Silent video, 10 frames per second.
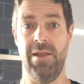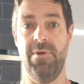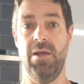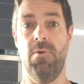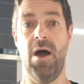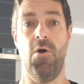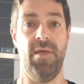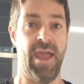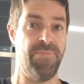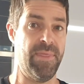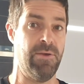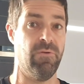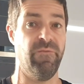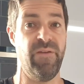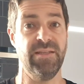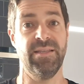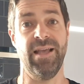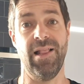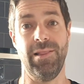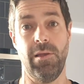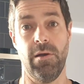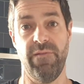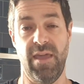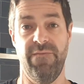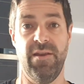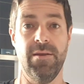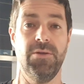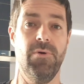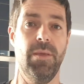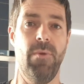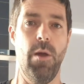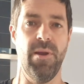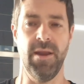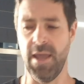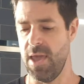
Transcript: really well and that they're investing a lot of effort into at the moment,